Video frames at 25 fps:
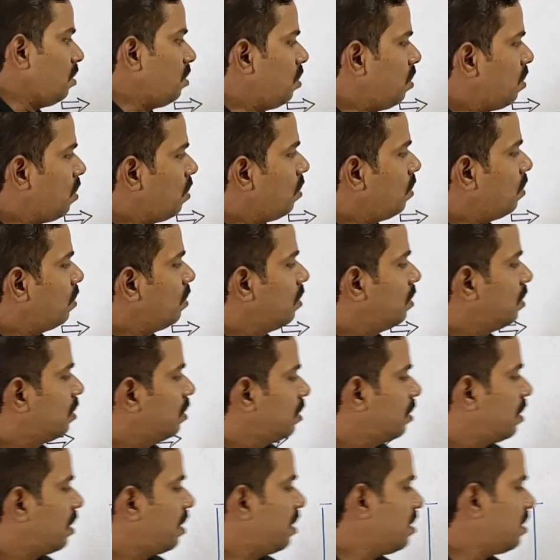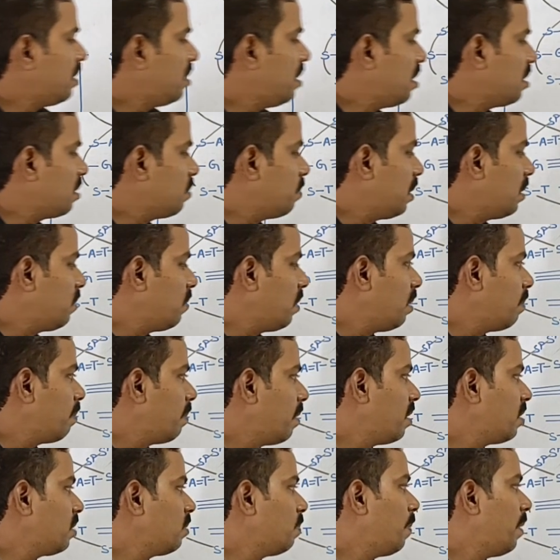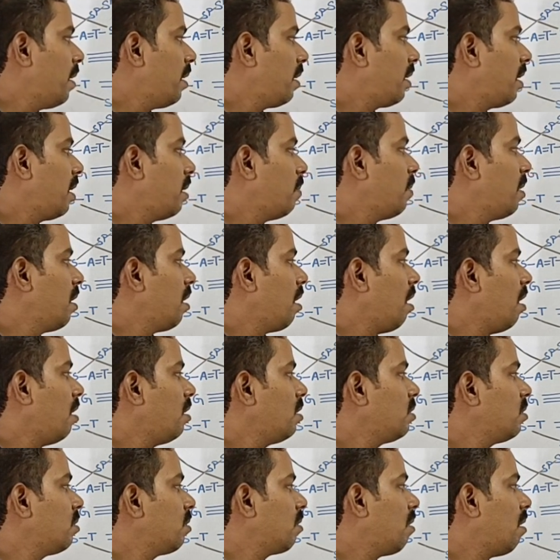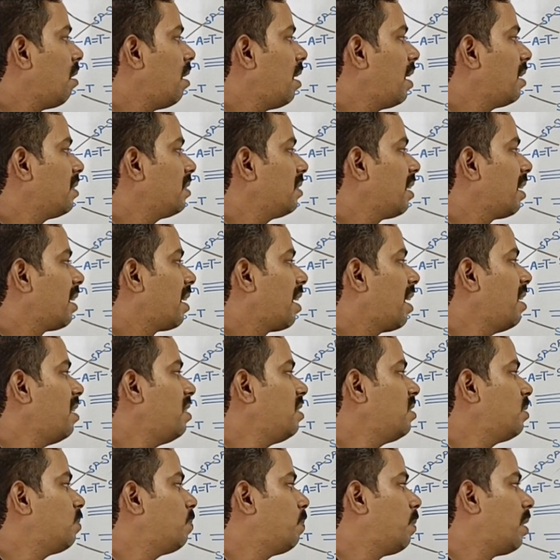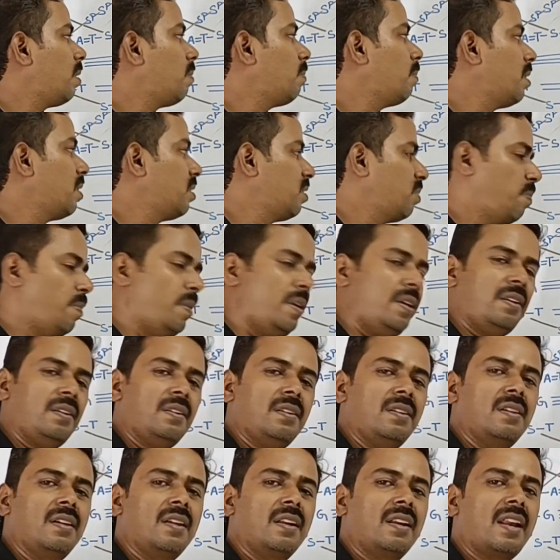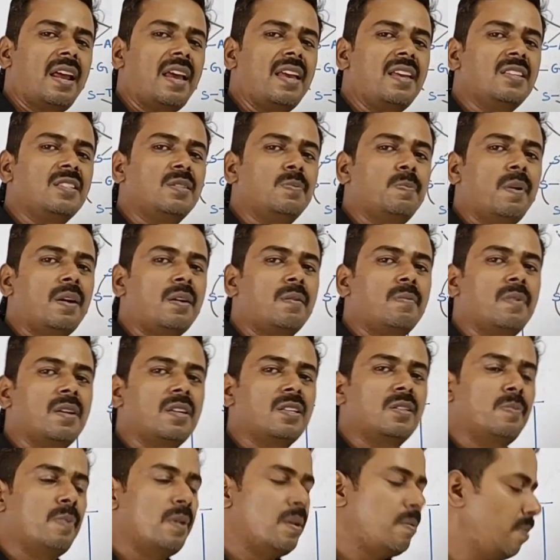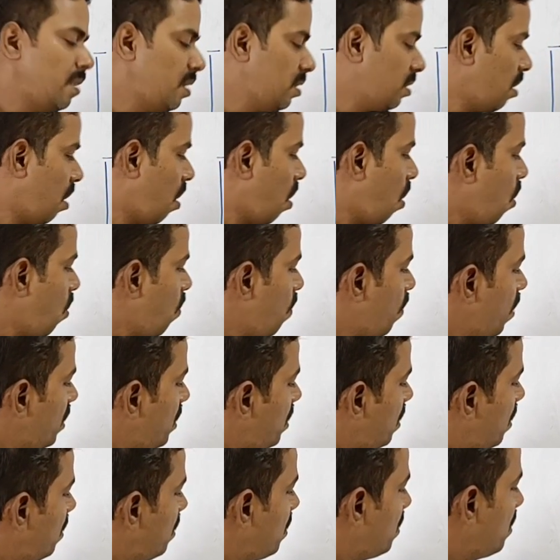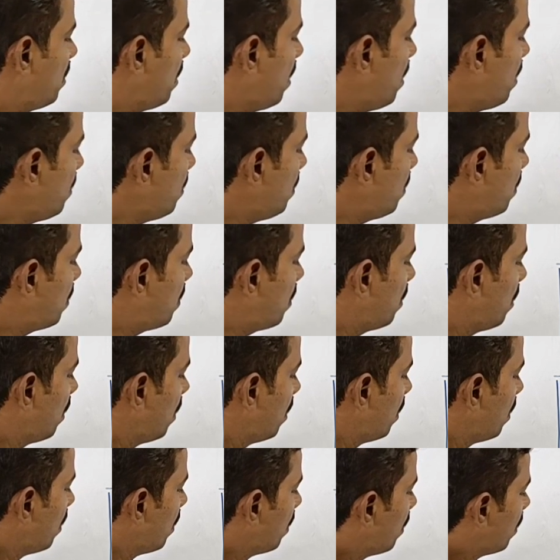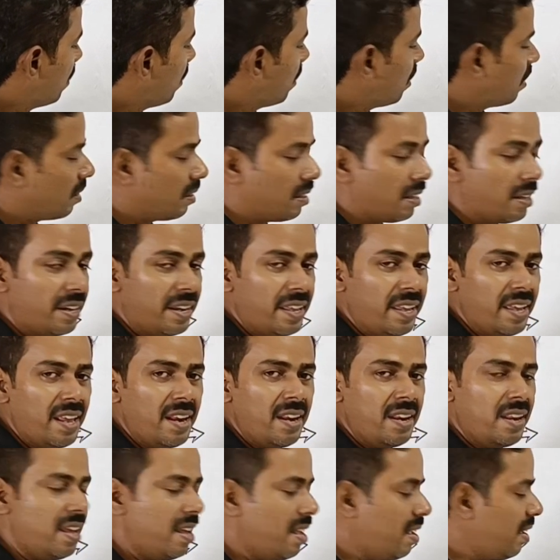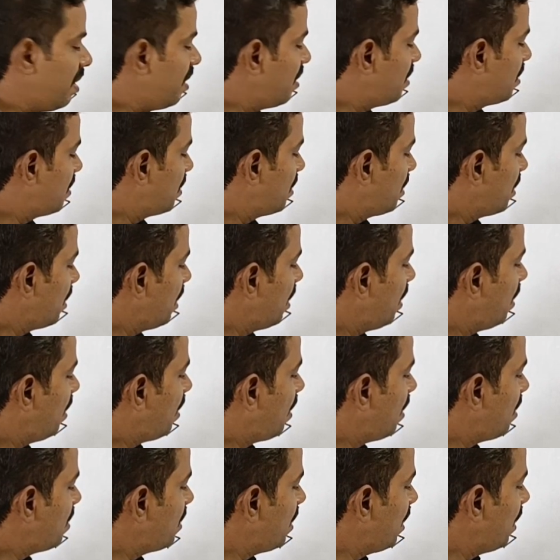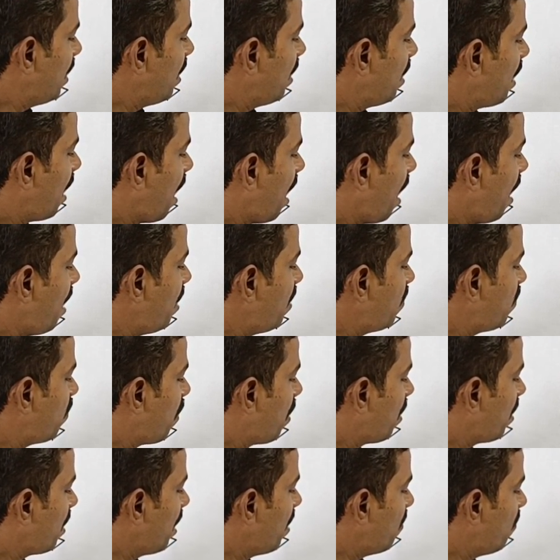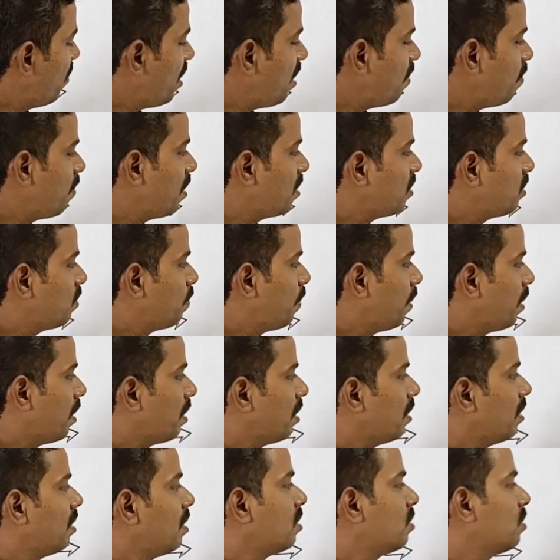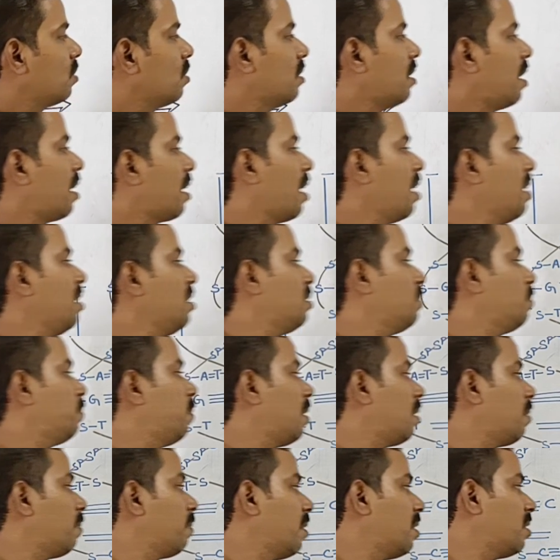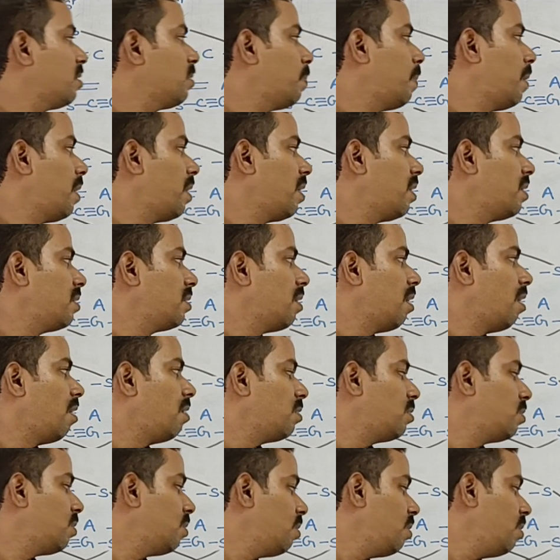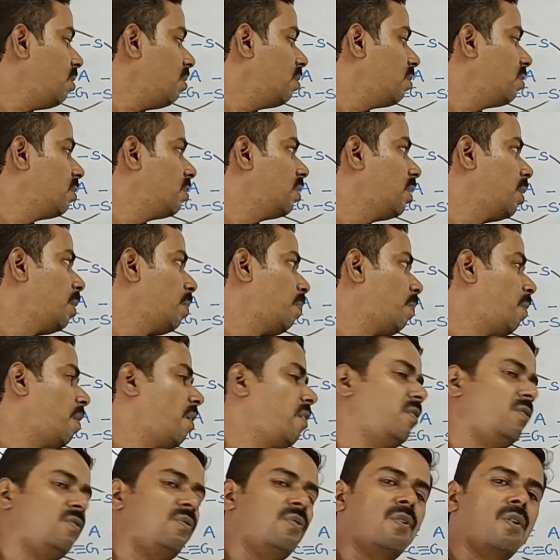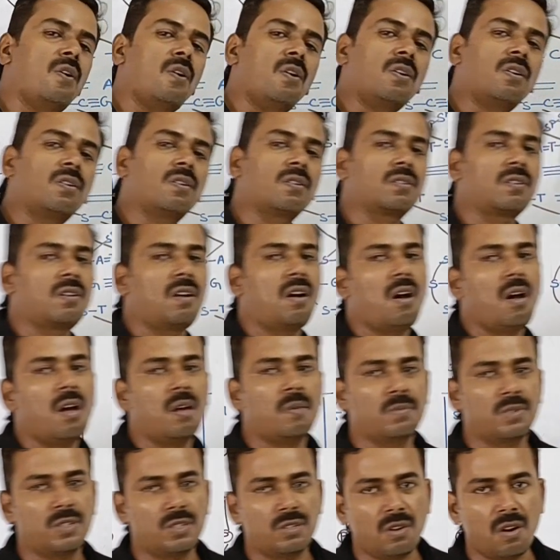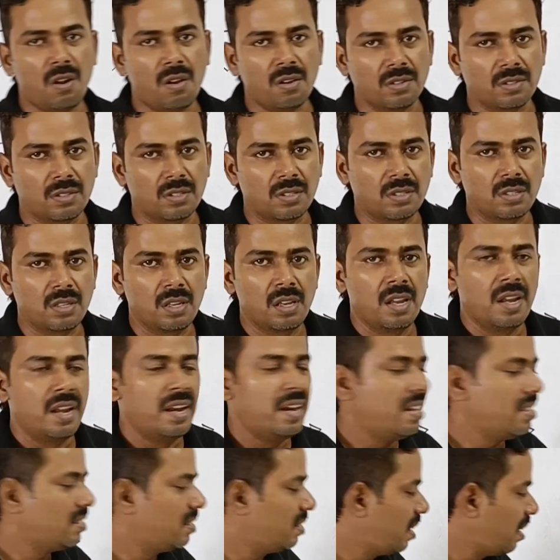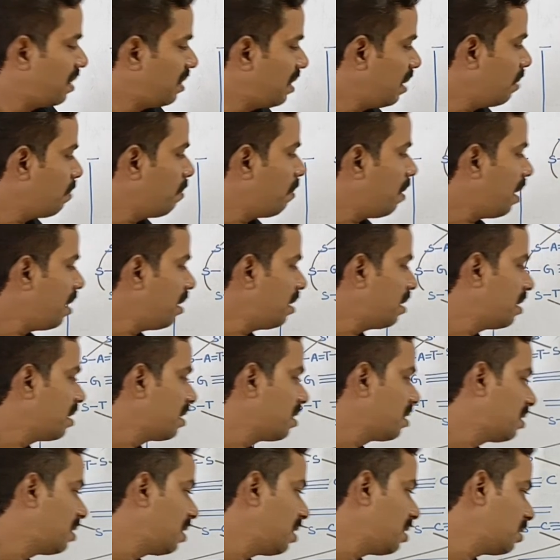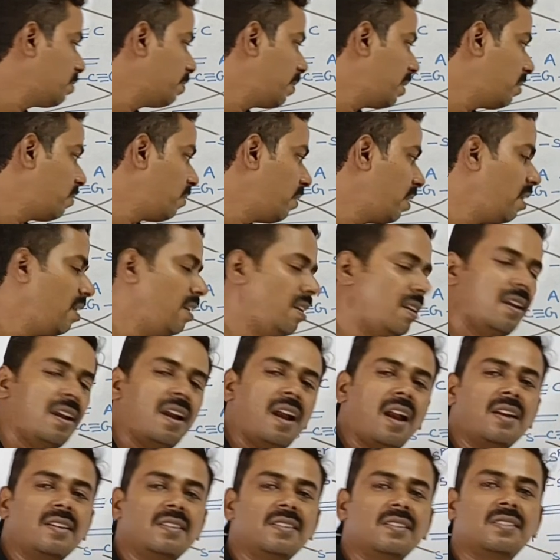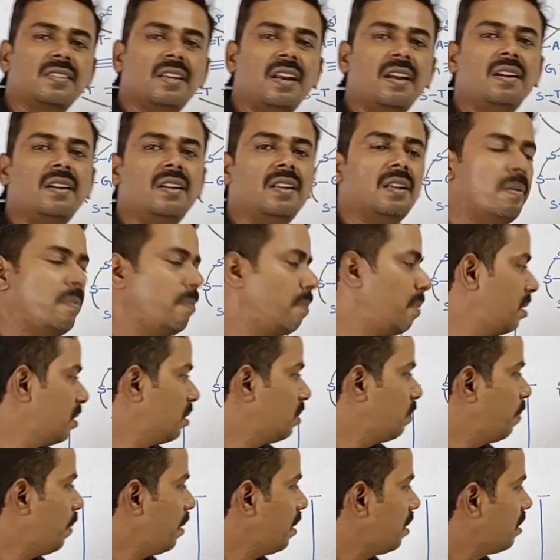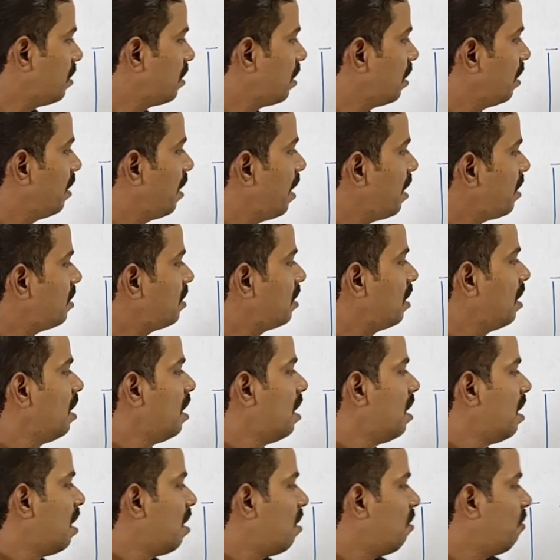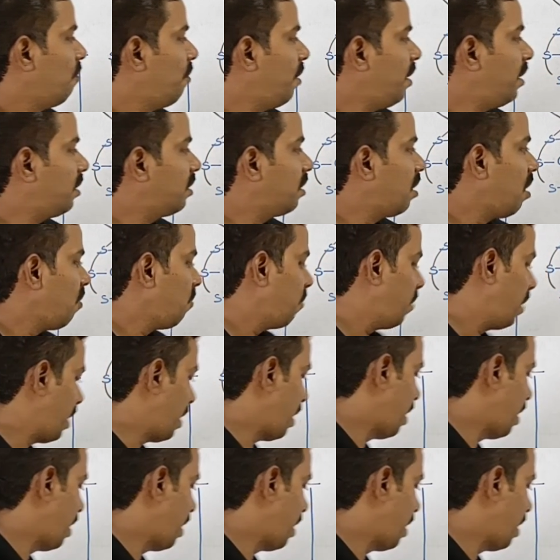So the distance between base pair can be also called as the rise per base pair. Rise per base pair means how much distance the DNA is increasing in height for every base pair. So the rise per base pair is also 3.4 Armstrongs. It is nothing but distance between adjacent base pairs. Next, width of